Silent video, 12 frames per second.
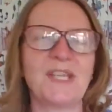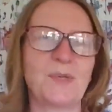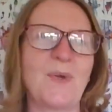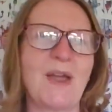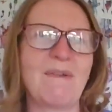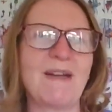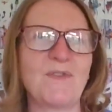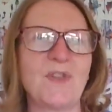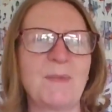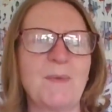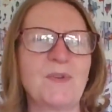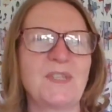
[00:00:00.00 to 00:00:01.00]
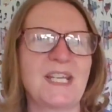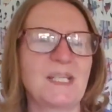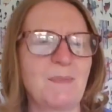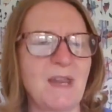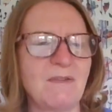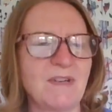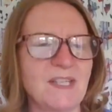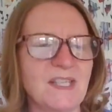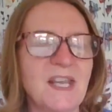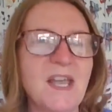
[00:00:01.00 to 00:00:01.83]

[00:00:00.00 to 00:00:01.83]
It's where I've got the most experience.